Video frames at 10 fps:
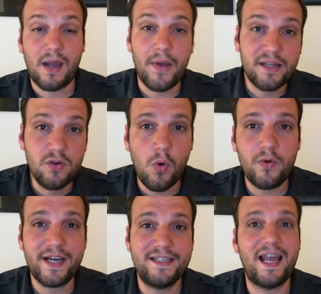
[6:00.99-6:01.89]
Now,
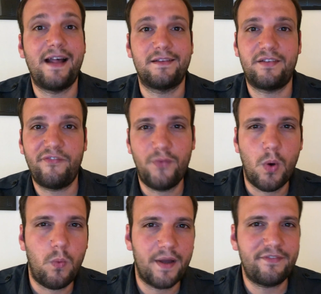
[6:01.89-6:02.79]
ignoring that,
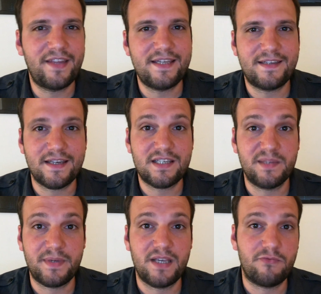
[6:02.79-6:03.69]
for one of these things
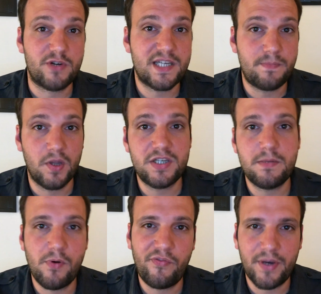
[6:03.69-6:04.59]
to be
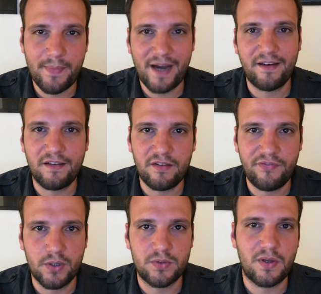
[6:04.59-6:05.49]
responsible for the magnetic
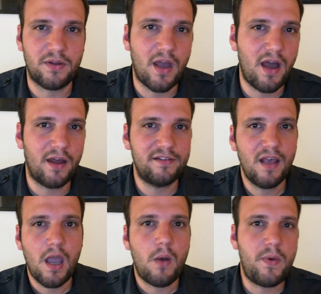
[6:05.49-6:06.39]
field on Earth,
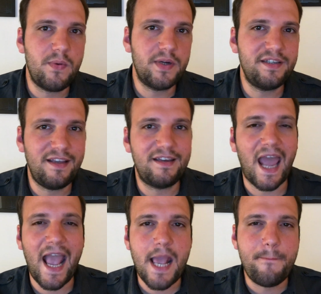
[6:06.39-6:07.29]
we would
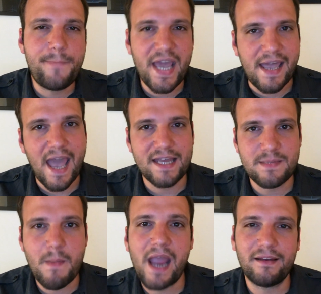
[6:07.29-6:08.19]
need a
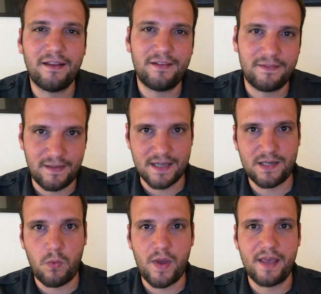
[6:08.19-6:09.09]
big-ass magnetic
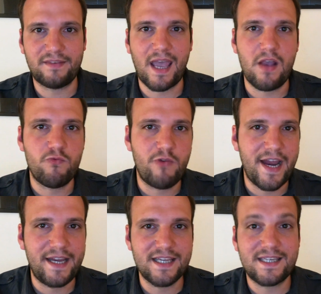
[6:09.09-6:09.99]
disk with a
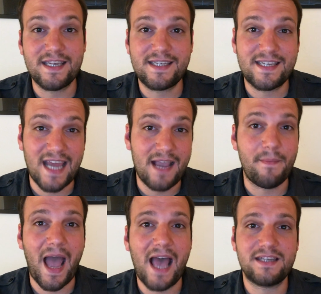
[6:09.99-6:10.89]
radius the
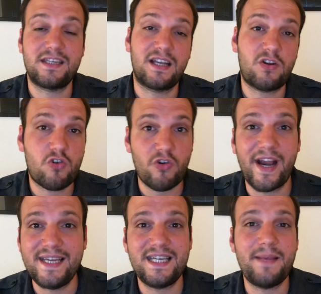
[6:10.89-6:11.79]
same as the
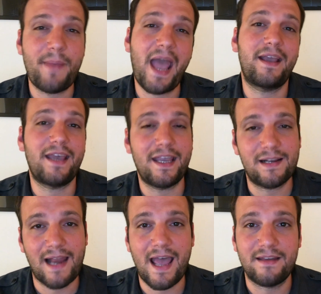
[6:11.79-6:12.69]
crazy
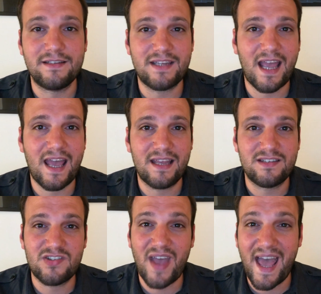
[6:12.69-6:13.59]
pancake land,
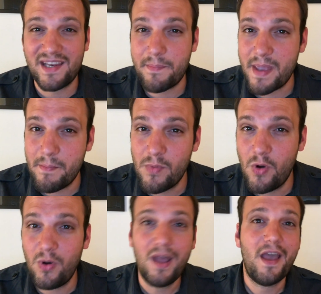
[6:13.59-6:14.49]
and to add a bit
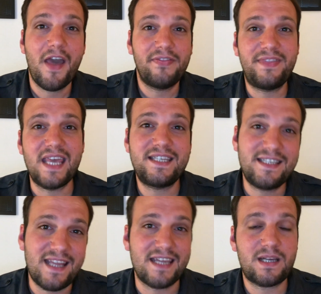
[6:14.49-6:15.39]
more,
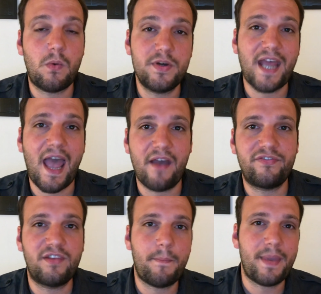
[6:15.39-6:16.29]
this disk would
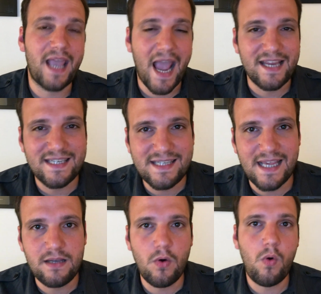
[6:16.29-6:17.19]
have to be a
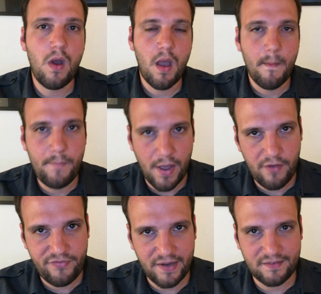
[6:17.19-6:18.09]
single
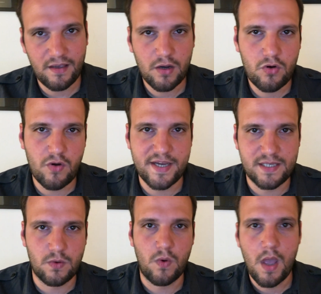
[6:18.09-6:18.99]
perfect
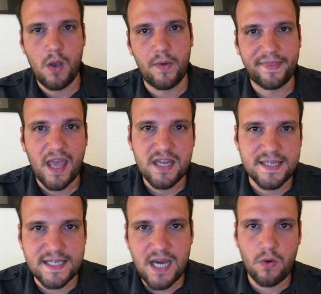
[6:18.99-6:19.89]
crystal with
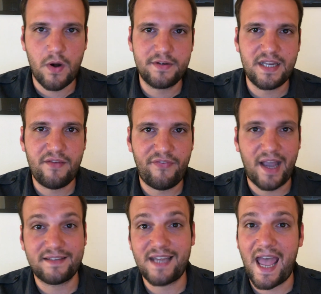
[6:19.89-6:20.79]
zero
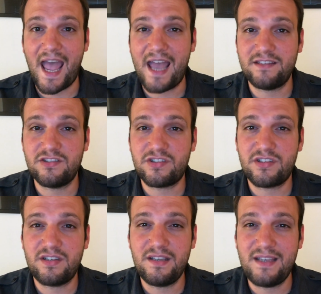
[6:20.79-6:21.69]
defects, and
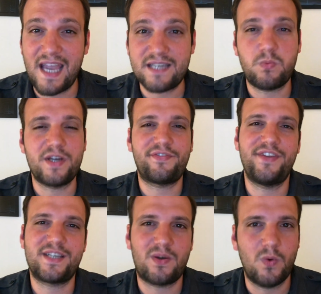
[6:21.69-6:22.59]
guess which
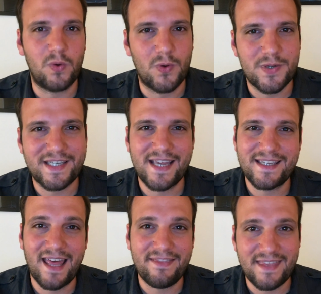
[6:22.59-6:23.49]
physical law
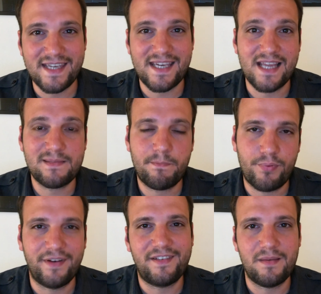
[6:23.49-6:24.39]
states that this is
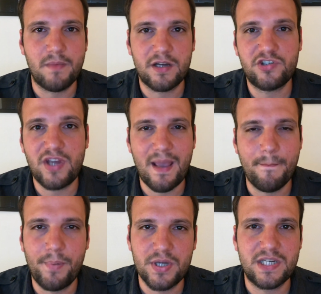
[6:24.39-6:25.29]
pretty much
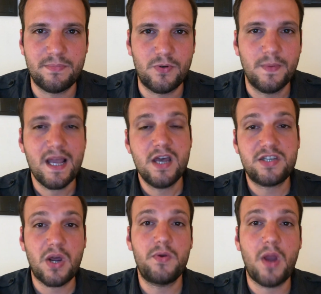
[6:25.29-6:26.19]
impossible.
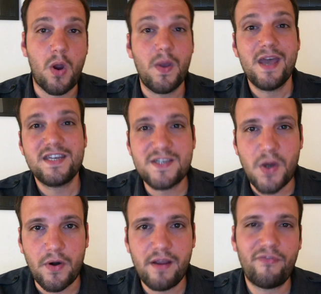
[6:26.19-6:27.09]
So no,
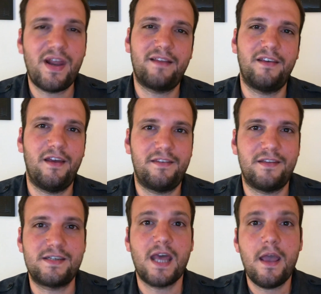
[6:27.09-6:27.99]
sorry flat
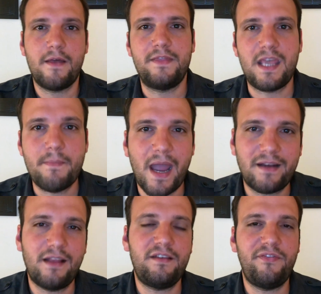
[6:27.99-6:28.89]
earthers, the
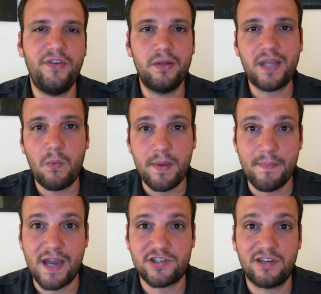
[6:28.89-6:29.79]
magnetic field that we
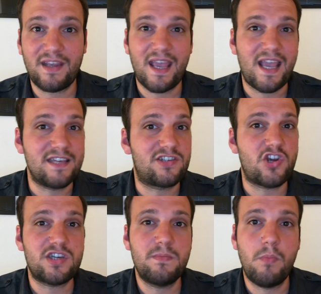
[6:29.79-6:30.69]
measured is
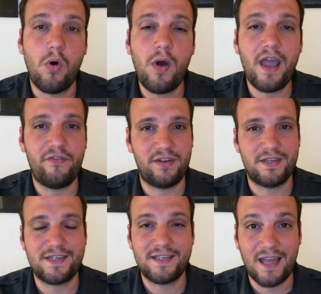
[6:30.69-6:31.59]
just more
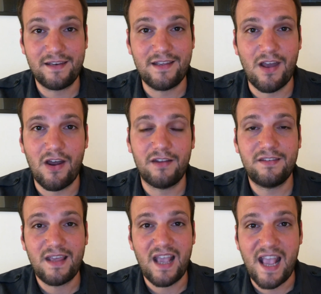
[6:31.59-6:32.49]
evidence that the
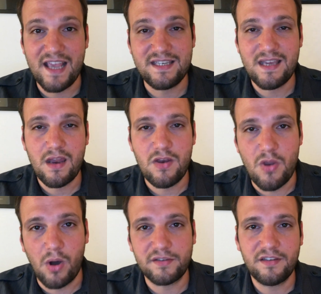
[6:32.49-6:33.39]
Earth is
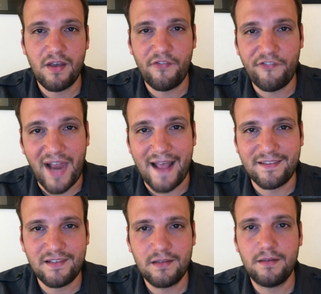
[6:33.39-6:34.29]
not
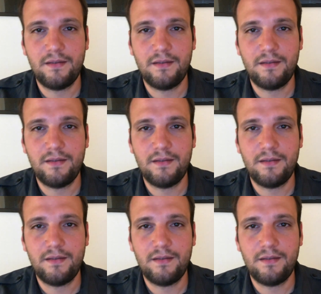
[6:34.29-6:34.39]
flat.